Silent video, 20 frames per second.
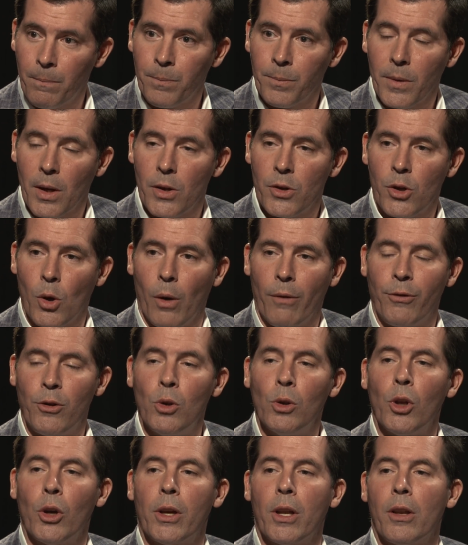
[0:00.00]
So if you
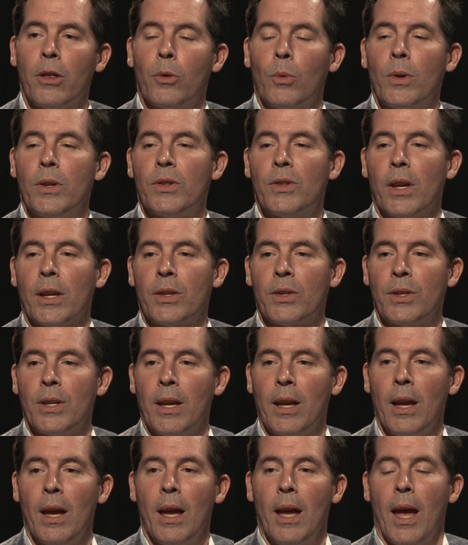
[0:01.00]
look at a
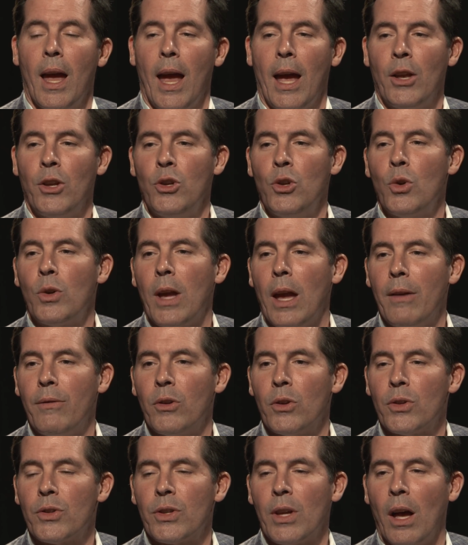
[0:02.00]
360 and you gave
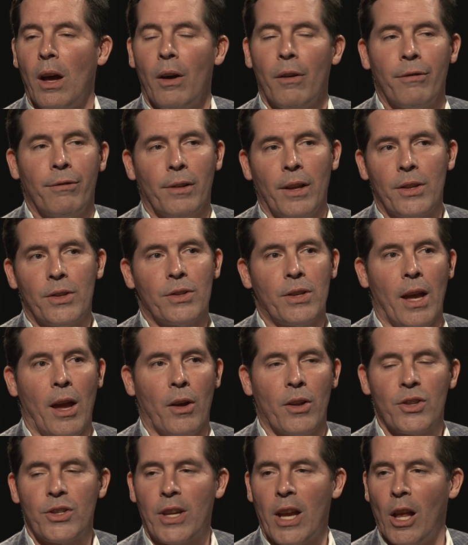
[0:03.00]
yourself, let's say on
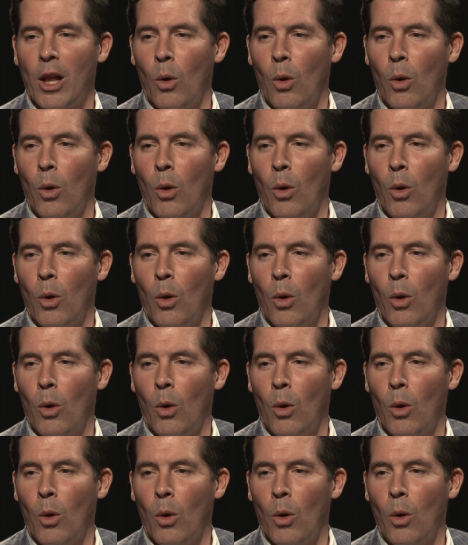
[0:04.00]
a scale of